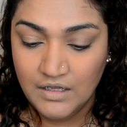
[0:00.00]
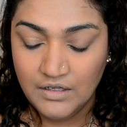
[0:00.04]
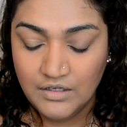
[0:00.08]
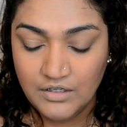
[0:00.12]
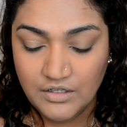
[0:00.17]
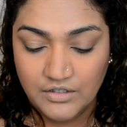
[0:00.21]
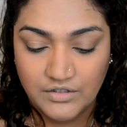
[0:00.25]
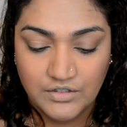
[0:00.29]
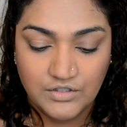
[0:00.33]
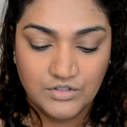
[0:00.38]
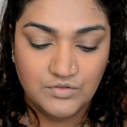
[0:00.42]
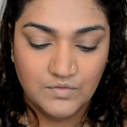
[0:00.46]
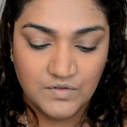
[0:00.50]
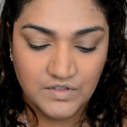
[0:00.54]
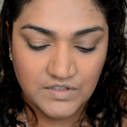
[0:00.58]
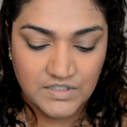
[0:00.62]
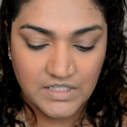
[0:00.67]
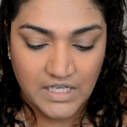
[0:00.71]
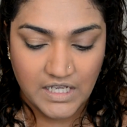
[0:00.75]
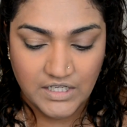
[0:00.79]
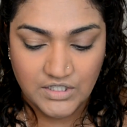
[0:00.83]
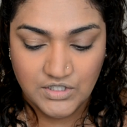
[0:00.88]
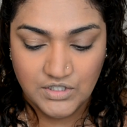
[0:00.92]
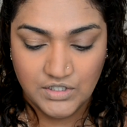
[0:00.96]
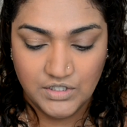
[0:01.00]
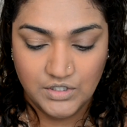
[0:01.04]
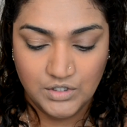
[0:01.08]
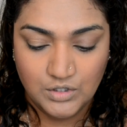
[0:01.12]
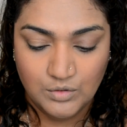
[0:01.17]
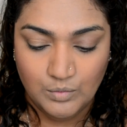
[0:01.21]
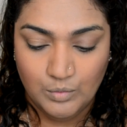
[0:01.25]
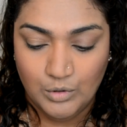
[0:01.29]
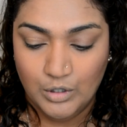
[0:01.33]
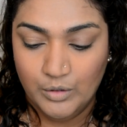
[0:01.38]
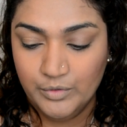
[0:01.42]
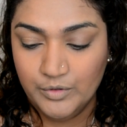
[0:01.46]
Now this one's actually the
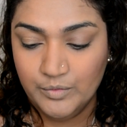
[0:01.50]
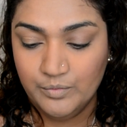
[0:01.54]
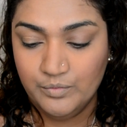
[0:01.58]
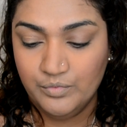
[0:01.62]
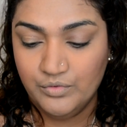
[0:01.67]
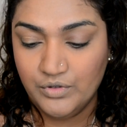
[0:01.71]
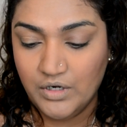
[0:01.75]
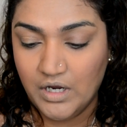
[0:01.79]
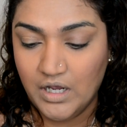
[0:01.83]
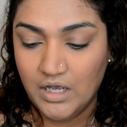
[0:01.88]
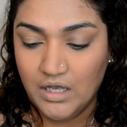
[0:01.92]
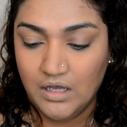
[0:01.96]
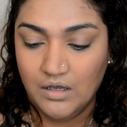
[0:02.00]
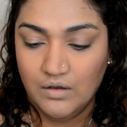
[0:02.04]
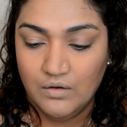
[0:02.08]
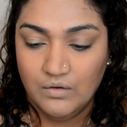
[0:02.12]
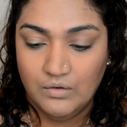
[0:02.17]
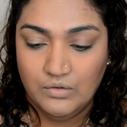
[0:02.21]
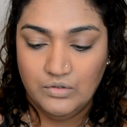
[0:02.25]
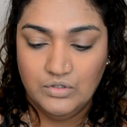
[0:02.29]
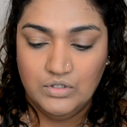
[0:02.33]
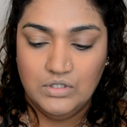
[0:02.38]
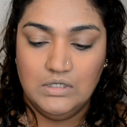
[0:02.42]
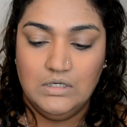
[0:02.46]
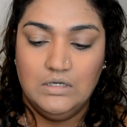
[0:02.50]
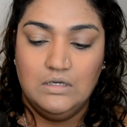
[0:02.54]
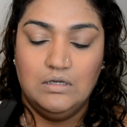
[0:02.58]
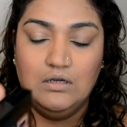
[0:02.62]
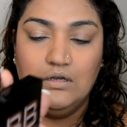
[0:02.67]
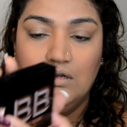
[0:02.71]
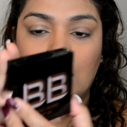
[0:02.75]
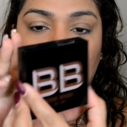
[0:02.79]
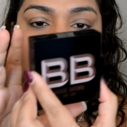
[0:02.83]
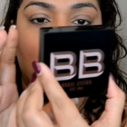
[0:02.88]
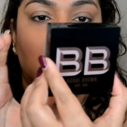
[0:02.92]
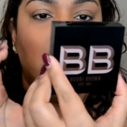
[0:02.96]
Bobbi Brown
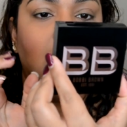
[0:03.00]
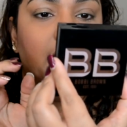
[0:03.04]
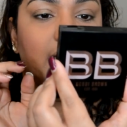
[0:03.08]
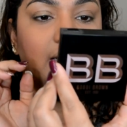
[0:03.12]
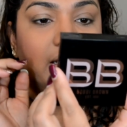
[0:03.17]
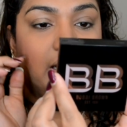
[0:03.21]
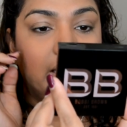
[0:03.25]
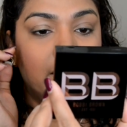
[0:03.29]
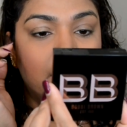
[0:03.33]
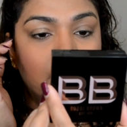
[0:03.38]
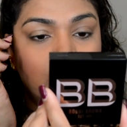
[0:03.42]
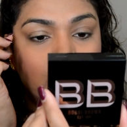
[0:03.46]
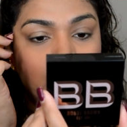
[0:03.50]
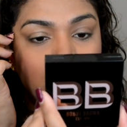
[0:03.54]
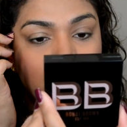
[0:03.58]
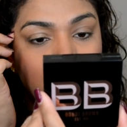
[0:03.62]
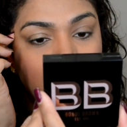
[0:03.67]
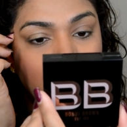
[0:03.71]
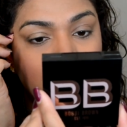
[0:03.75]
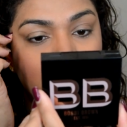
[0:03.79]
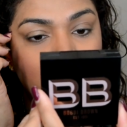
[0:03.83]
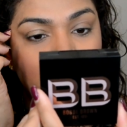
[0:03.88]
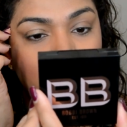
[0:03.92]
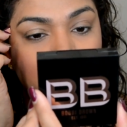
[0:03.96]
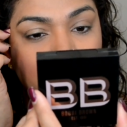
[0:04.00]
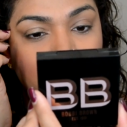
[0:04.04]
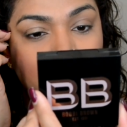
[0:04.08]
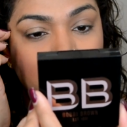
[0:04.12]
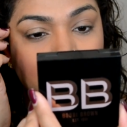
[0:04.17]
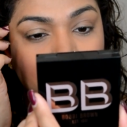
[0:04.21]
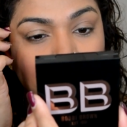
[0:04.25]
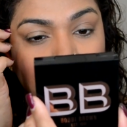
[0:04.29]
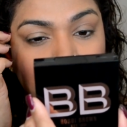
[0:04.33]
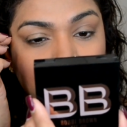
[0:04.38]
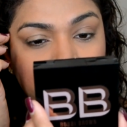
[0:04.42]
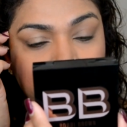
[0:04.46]
highlighting one. This one's
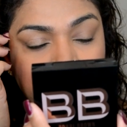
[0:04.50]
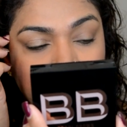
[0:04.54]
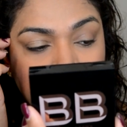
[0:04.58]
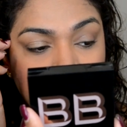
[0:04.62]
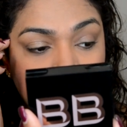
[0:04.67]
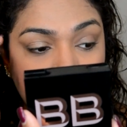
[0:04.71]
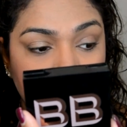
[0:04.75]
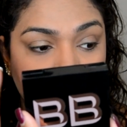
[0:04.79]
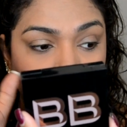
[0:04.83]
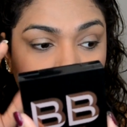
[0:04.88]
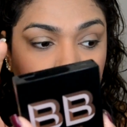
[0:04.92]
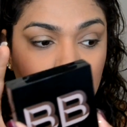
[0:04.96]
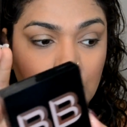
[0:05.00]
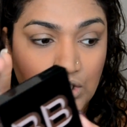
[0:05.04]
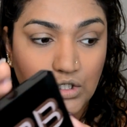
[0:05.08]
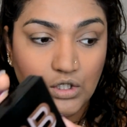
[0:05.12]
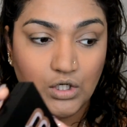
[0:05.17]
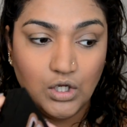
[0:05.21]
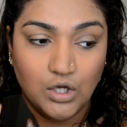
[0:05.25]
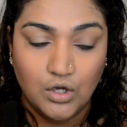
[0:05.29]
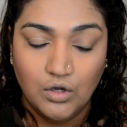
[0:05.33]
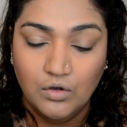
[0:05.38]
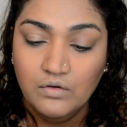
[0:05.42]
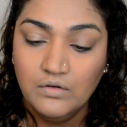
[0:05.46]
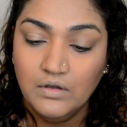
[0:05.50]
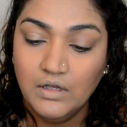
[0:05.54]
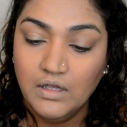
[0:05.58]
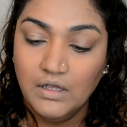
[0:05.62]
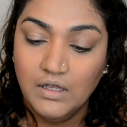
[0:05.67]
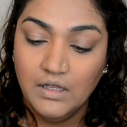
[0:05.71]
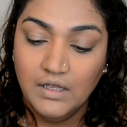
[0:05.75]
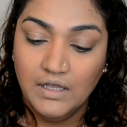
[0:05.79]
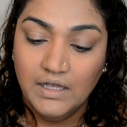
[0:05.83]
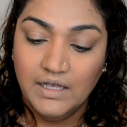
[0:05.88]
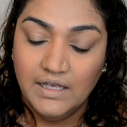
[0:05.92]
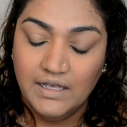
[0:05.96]
called Sunset Glow.
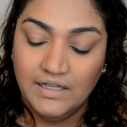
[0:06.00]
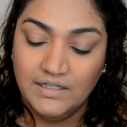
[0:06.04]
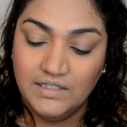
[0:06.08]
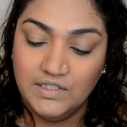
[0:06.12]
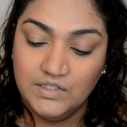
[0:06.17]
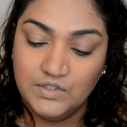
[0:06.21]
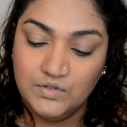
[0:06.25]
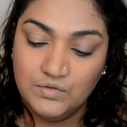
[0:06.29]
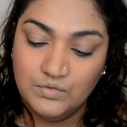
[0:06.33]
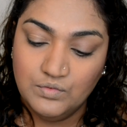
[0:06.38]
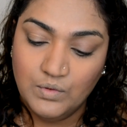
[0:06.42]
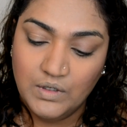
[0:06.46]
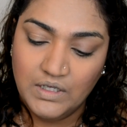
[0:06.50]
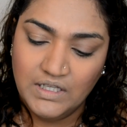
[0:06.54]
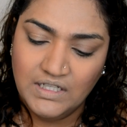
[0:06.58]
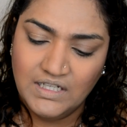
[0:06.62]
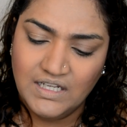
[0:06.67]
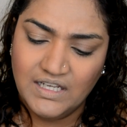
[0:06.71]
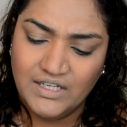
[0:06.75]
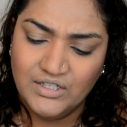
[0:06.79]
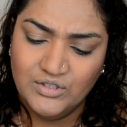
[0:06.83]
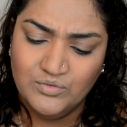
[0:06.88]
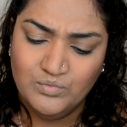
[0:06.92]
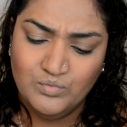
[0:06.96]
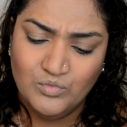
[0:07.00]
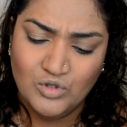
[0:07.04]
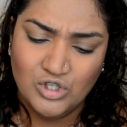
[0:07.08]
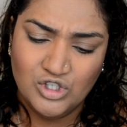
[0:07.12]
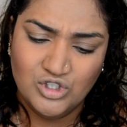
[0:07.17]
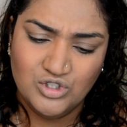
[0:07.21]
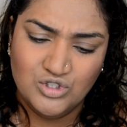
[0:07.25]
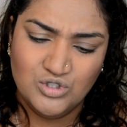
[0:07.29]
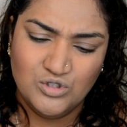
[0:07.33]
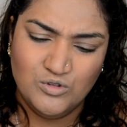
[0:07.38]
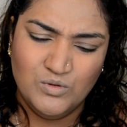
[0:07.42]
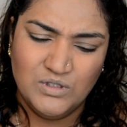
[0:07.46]
And this one I'm
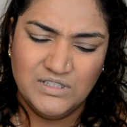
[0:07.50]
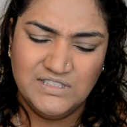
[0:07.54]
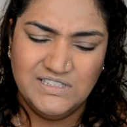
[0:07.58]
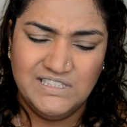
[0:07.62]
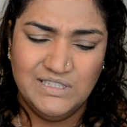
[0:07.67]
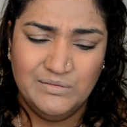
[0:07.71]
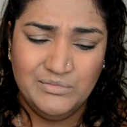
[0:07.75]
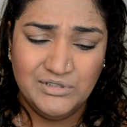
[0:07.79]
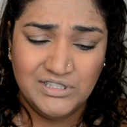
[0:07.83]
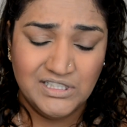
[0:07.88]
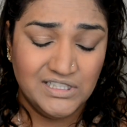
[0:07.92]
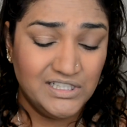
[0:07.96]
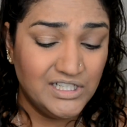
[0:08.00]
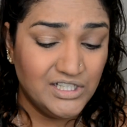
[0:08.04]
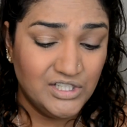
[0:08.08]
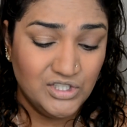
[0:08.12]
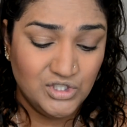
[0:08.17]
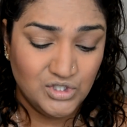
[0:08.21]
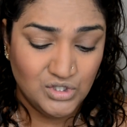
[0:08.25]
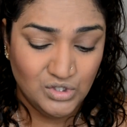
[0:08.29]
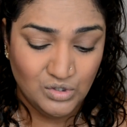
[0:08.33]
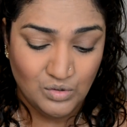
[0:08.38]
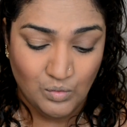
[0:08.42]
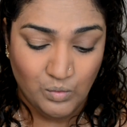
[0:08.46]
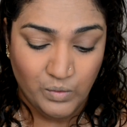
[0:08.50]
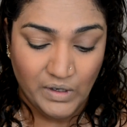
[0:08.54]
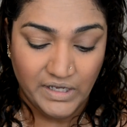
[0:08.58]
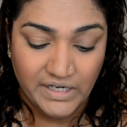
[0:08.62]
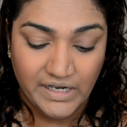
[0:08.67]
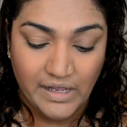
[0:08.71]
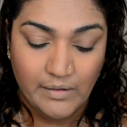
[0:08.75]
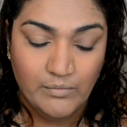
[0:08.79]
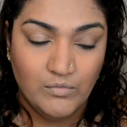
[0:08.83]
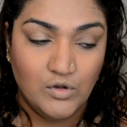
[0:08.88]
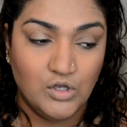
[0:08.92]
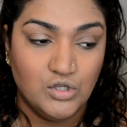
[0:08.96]
not sure was limited edition or
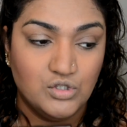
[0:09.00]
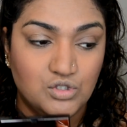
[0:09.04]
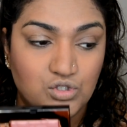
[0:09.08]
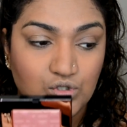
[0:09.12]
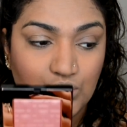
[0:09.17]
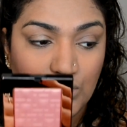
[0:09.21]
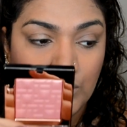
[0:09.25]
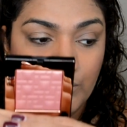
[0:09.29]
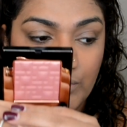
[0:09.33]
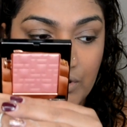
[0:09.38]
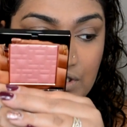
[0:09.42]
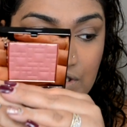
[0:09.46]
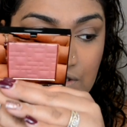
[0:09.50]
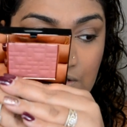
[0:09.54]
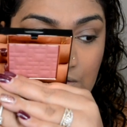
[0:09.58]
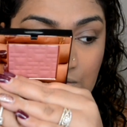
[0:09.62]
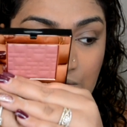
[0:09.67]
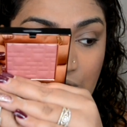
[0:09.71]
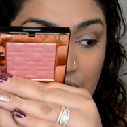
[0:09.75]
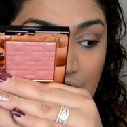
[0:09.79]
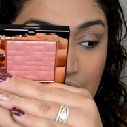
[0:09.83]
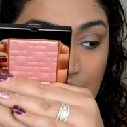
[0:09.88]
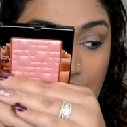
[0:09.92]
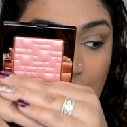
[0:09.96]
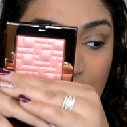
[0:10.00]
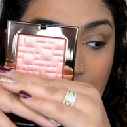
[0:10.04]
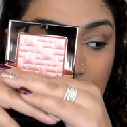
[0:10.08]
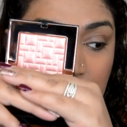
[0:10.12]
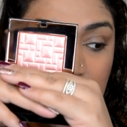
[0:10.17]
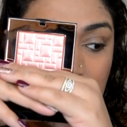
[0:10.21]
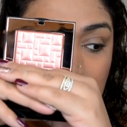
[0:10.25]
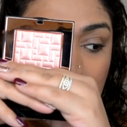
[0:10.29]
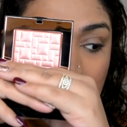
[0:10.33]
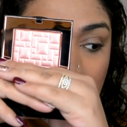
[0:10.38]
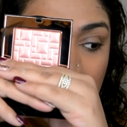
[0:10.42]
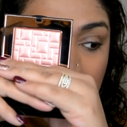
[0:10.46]
what, I'm not sure, but this is what it
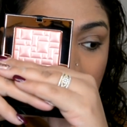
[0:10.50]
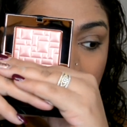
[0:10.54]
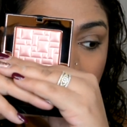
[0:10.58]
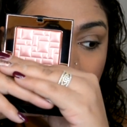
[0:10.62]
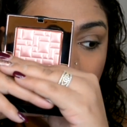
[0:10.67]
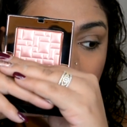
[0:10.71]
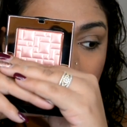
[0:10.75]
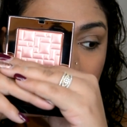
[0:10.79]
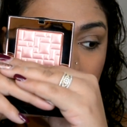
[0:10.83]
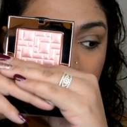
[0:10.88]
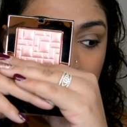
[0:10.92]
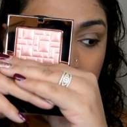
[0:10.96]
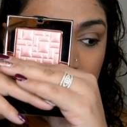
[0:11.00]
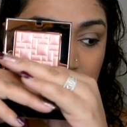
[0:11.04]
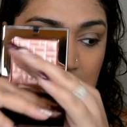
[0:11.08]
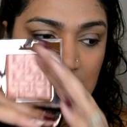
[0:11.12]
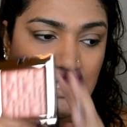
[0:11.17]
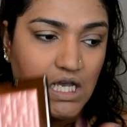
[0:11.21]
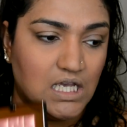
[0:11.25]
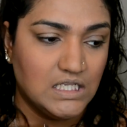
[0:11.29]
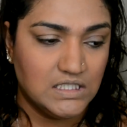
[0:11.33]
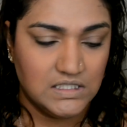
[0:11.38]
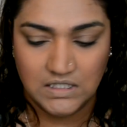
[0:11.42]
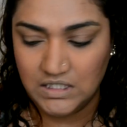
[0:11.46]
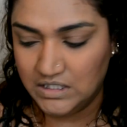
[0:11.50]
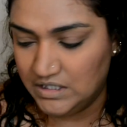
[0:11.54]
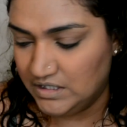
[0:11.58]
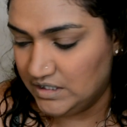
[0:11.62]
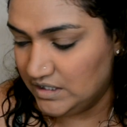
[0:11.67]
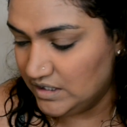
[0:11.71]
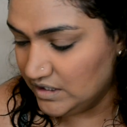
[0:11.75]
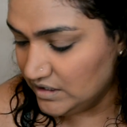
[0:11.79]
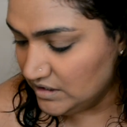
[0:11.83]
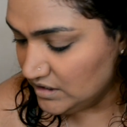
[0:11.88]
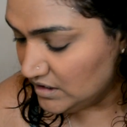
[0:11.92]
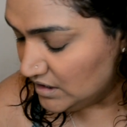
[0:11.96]
looks like. Yes,
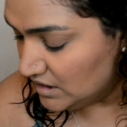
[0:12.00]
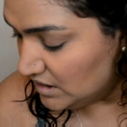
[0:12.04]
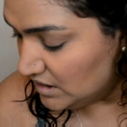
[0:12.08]
honey.